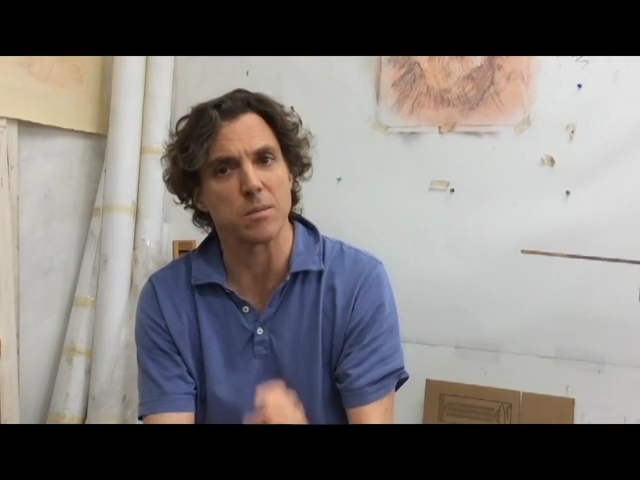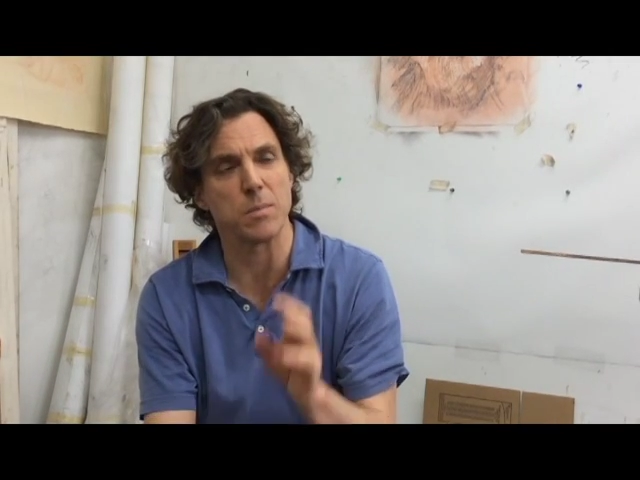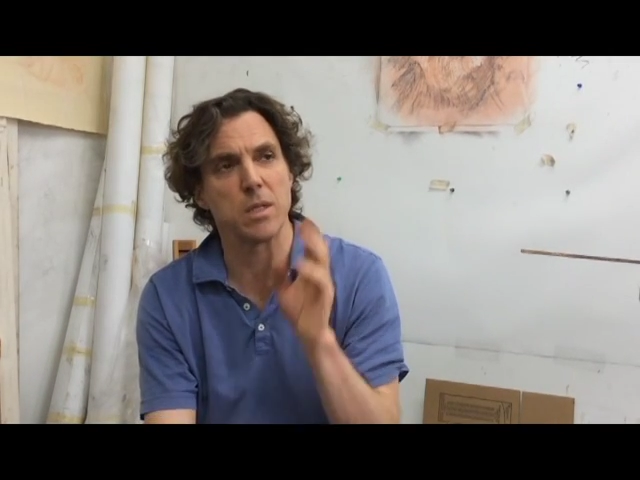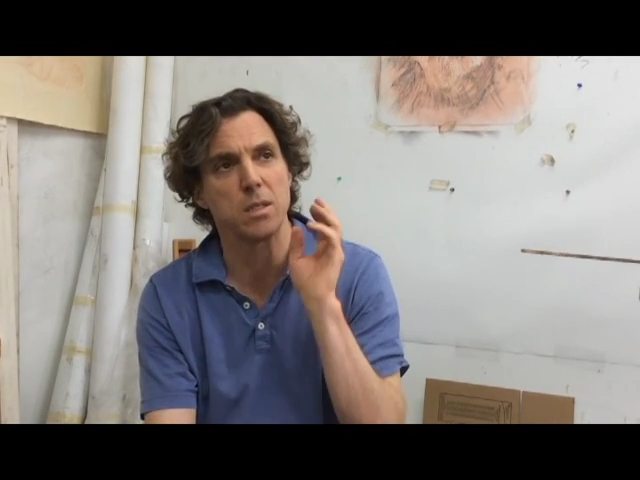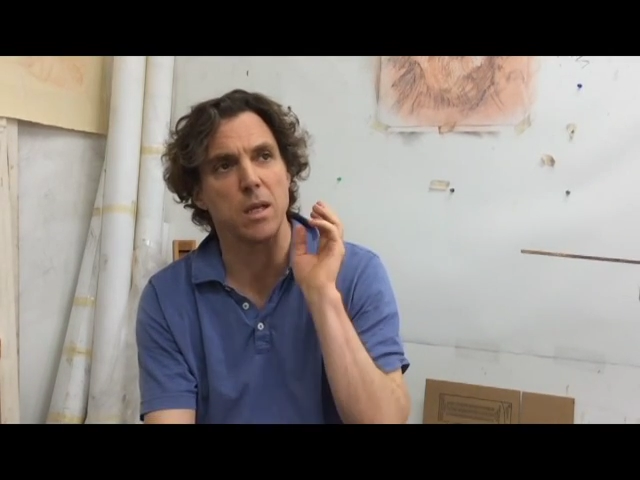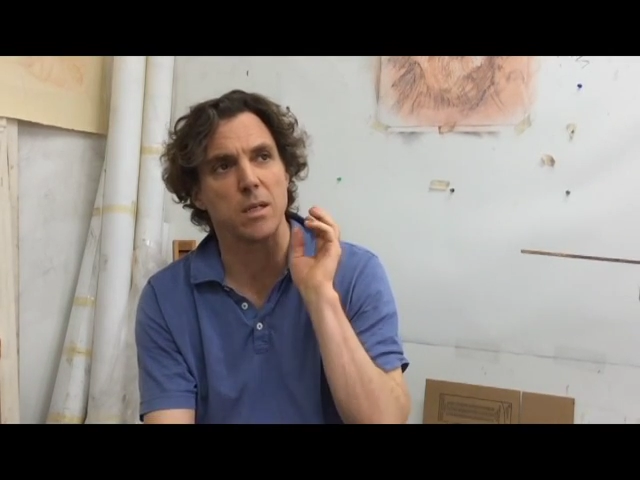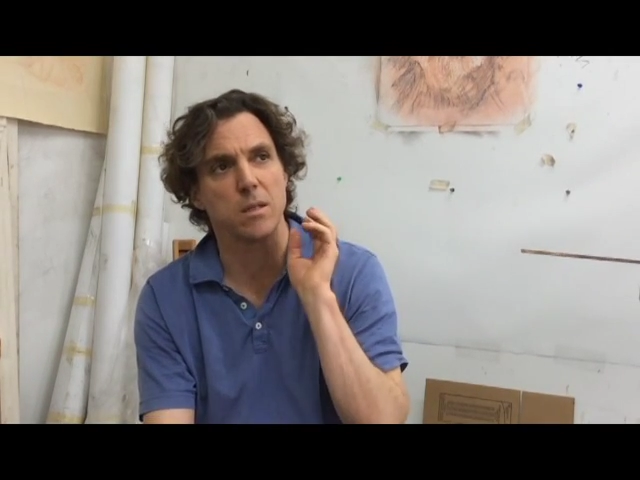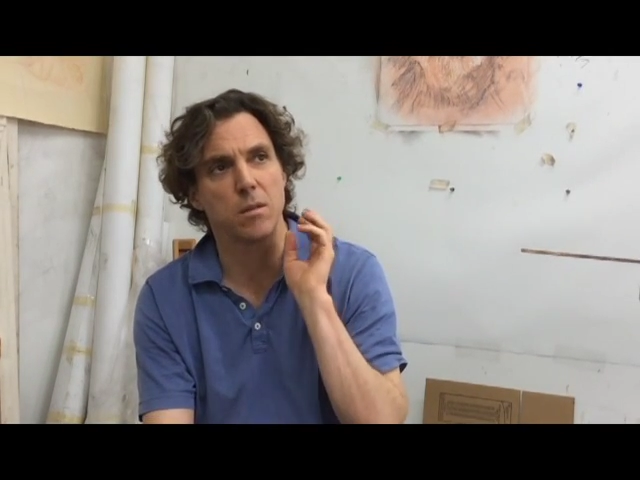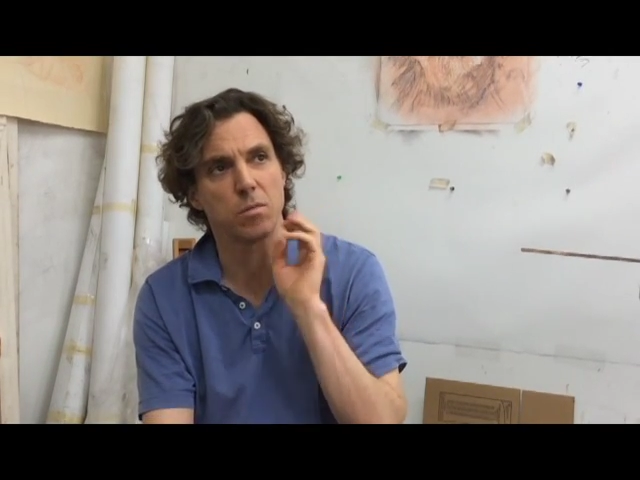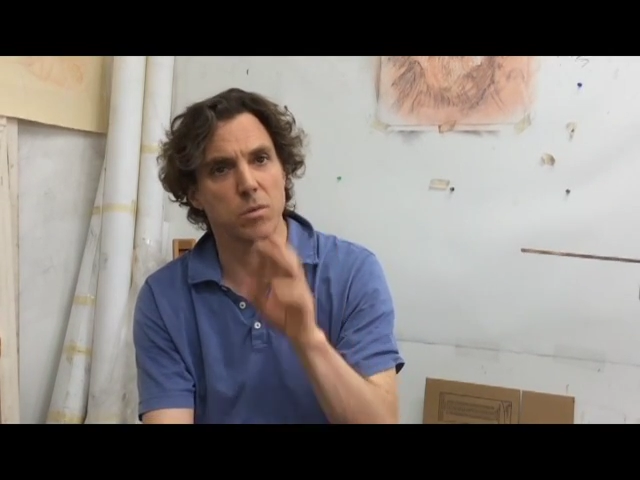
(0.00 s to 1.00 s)
as
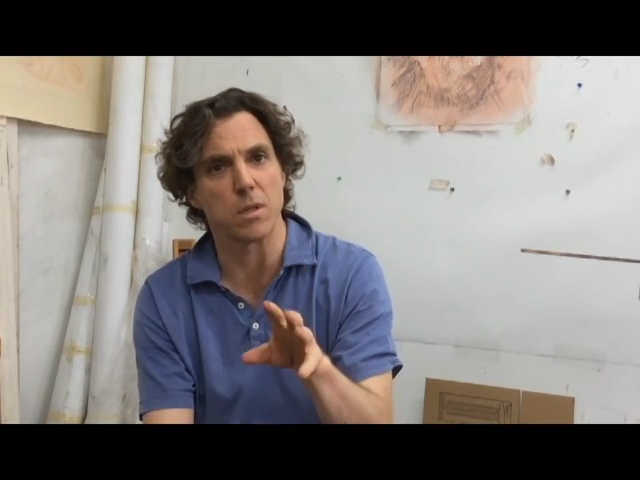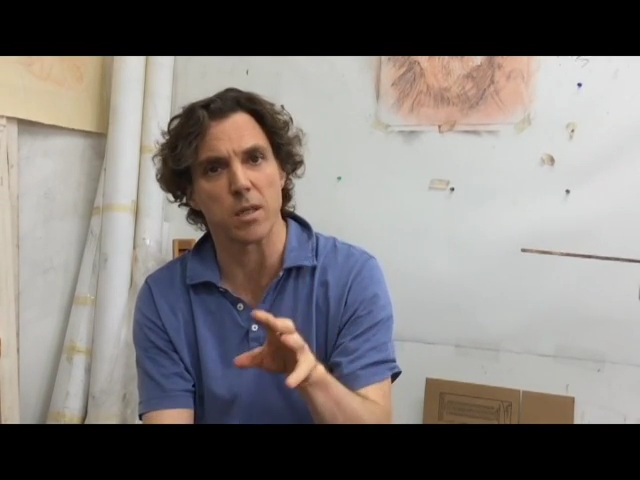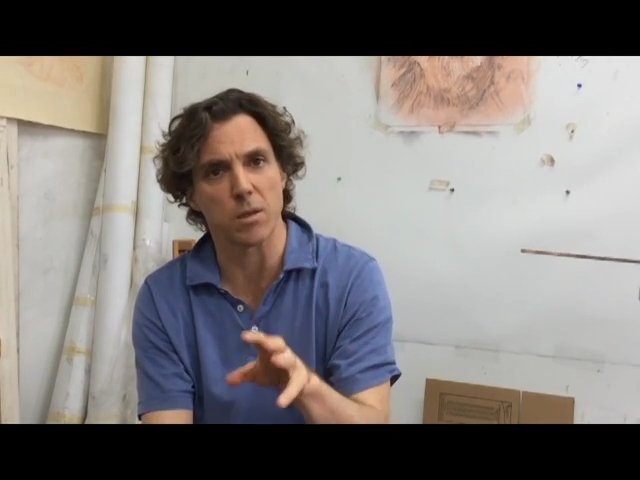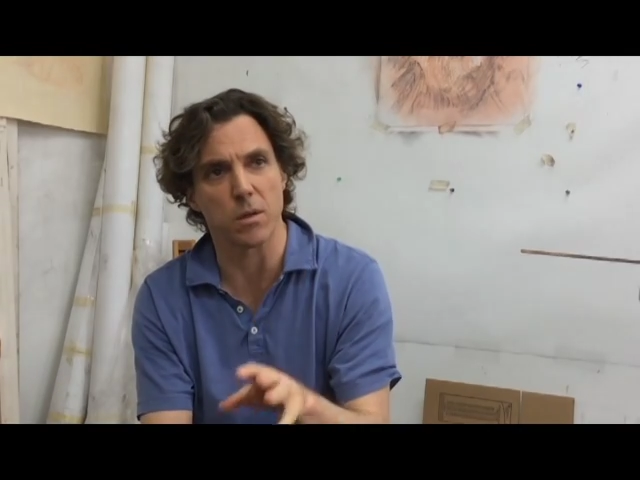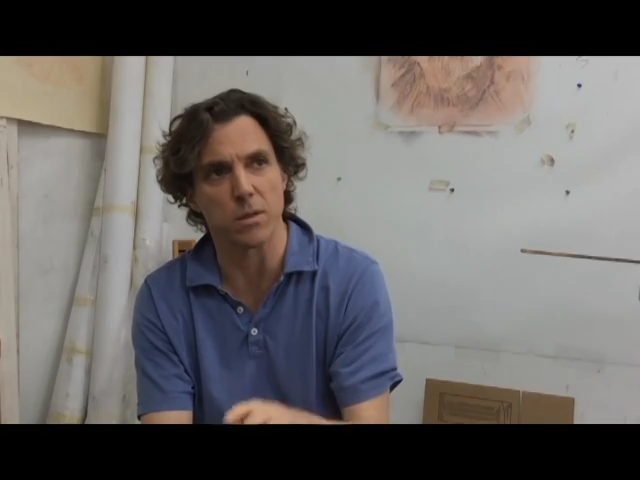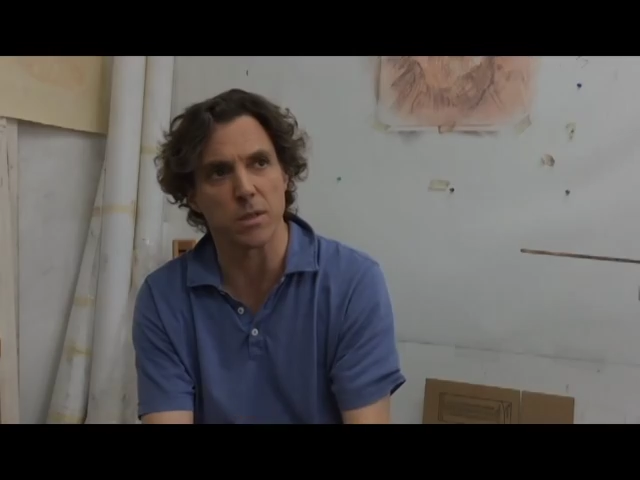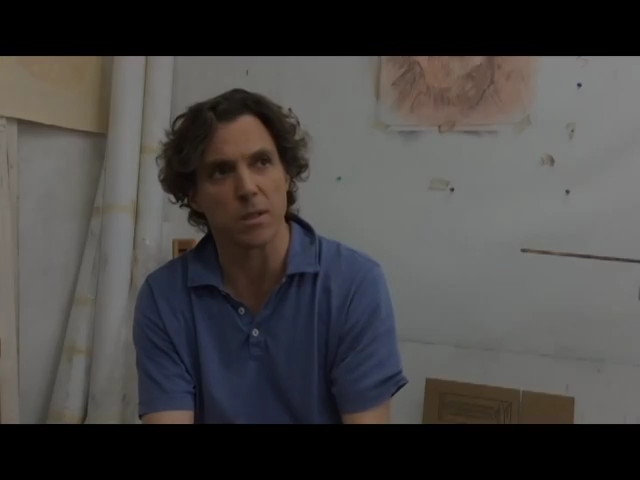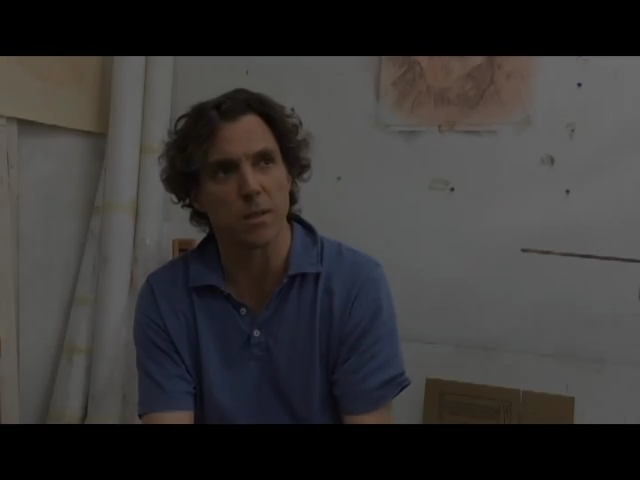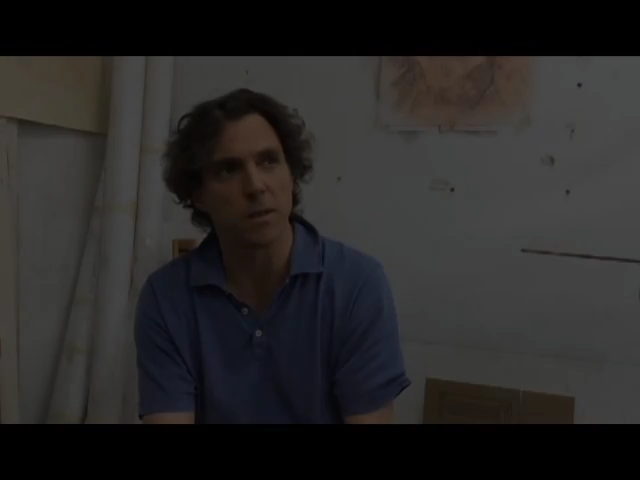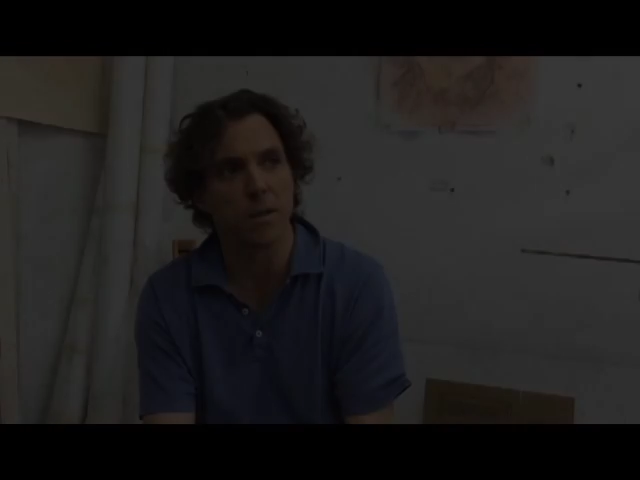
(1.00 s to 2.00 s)
mediated through technology.